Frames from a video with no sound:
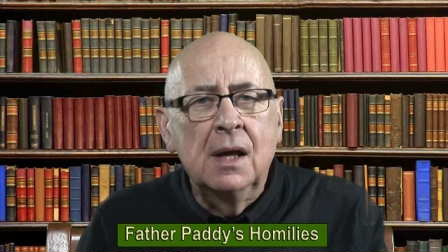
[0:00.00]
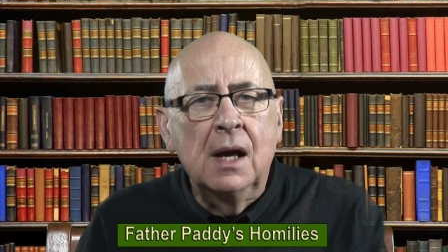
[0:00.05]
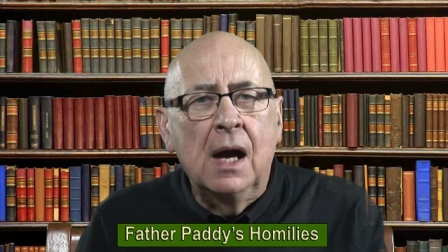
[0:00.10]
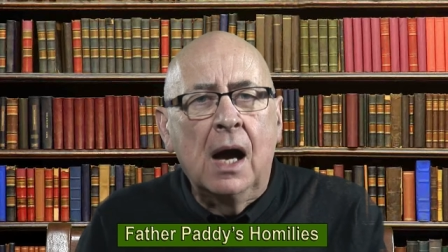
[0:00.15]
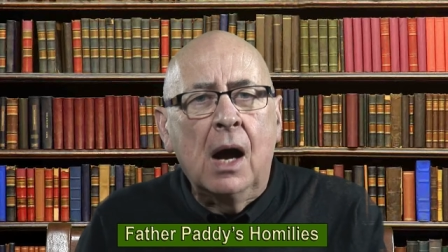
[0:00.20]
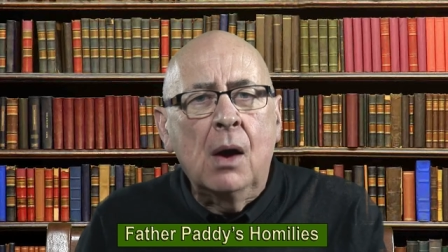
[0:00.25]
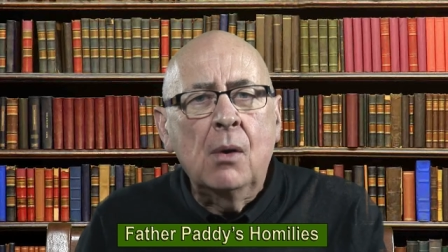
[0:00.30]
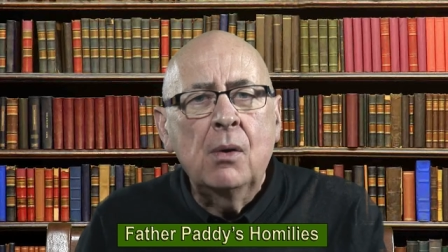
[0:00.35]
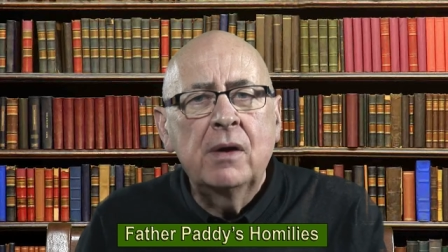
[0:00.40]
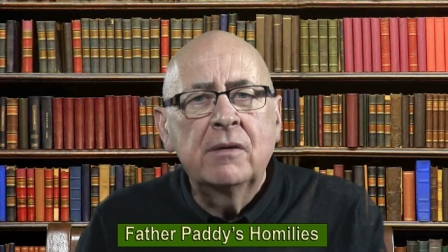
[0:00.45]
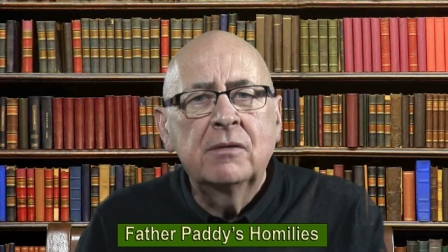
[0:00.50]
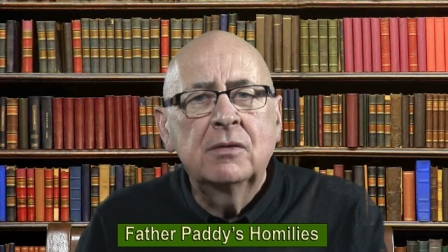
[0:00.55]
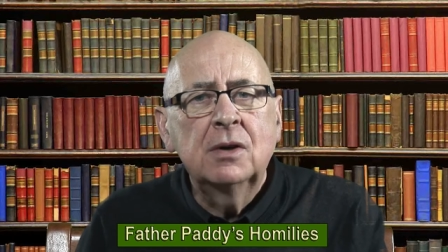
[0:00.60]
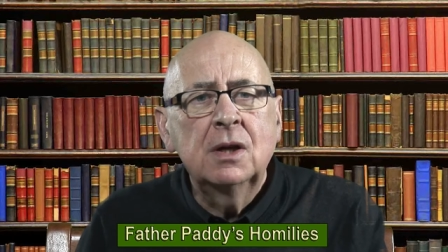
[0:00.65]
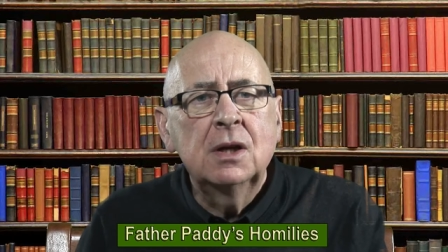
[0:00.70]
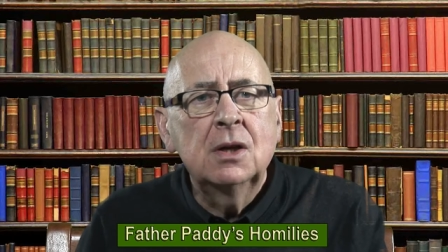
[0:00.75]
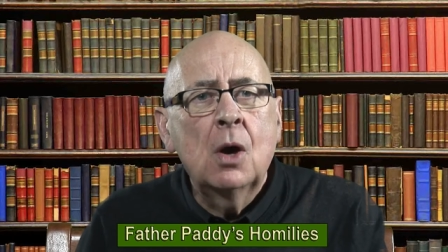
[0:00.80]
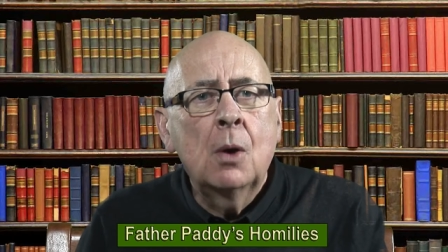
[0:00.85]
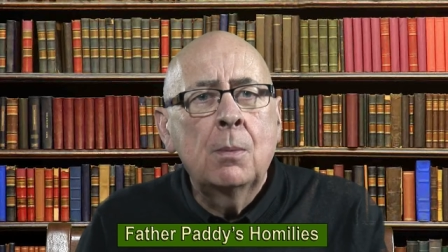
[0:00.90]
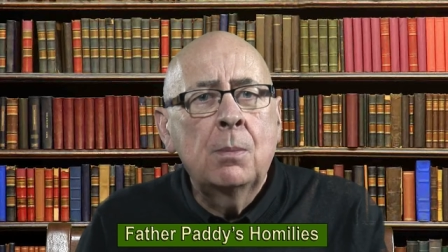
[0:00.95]
However,
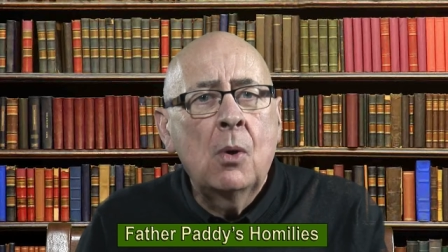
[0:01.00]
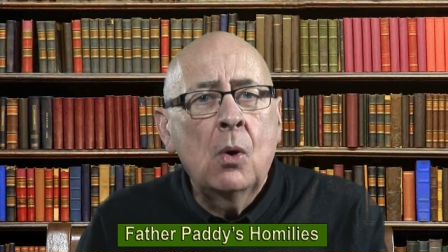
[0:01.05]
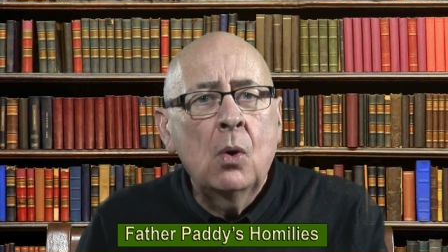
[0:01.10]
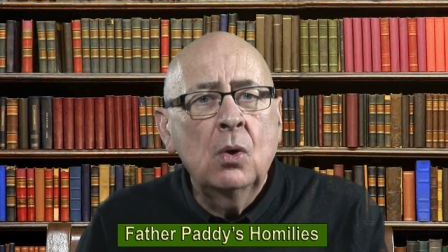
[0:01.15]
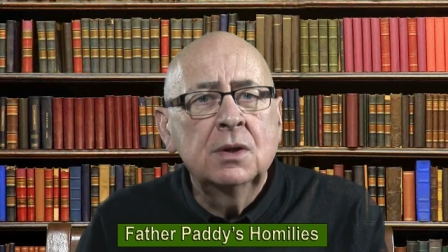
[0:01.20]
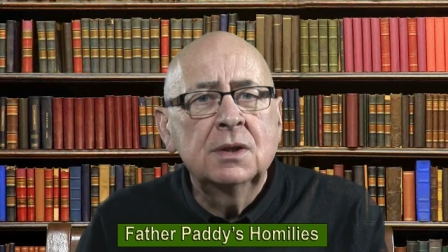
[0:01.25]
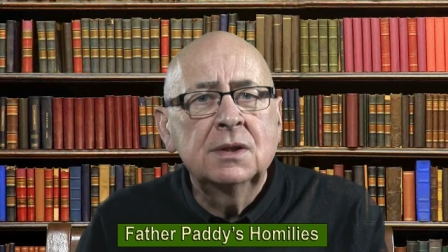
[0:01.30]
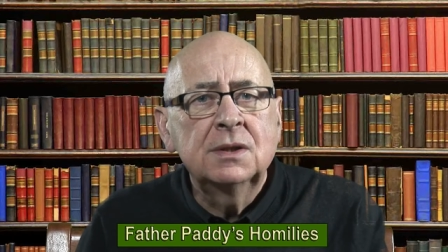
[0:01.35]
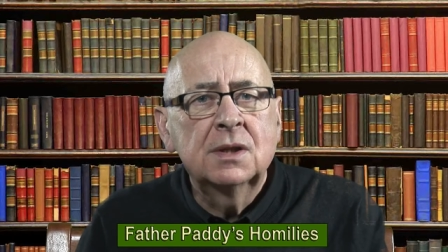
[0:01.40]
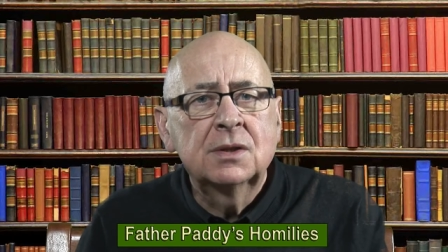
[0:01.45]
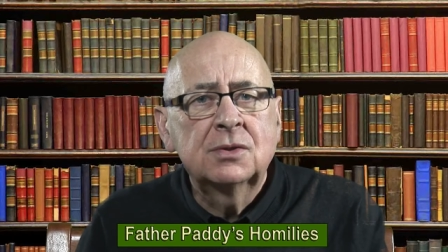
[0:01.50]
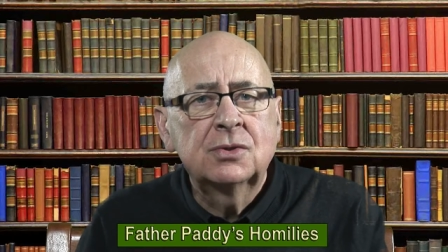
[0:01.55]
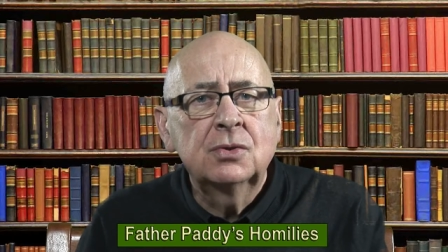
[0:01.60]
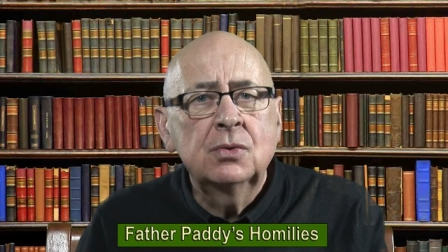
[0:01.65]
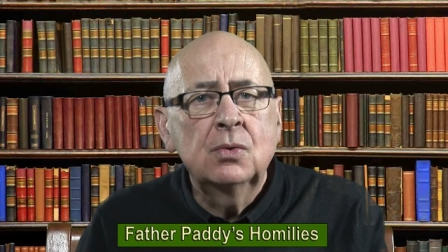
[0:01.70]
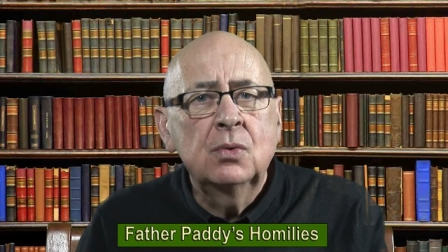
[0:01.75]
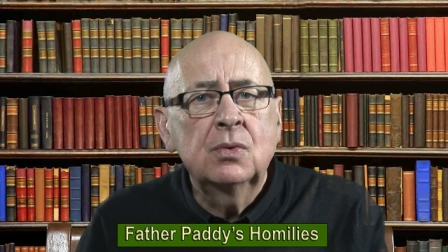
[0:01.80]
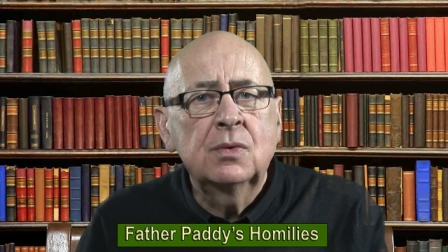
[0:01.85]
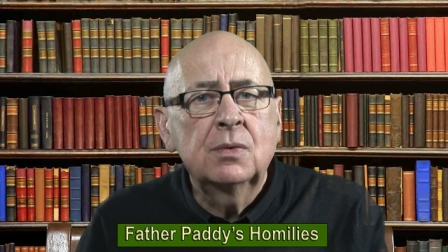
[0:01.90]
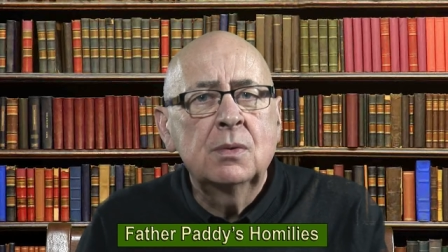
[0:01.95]
in upholding the
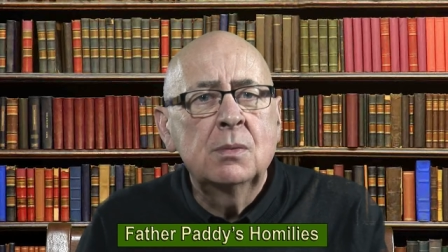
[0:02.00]
truth,